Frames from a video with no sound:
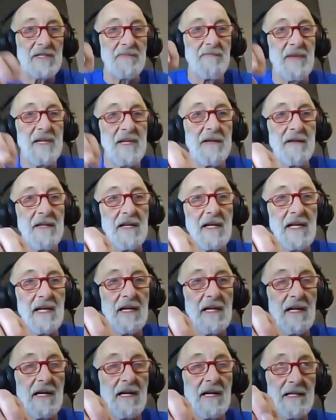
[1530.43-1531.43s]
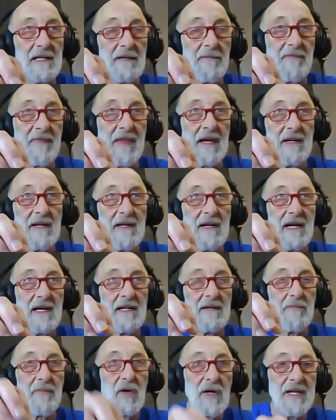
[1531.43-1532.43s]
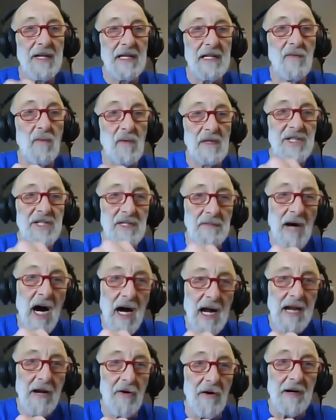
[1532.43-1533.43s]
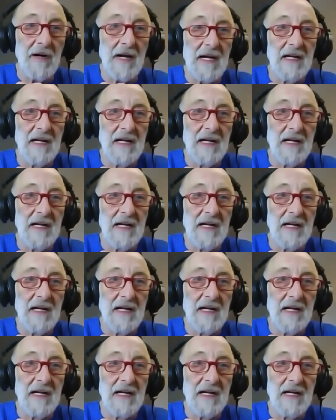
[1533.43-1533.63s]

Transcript: been put in with some iron.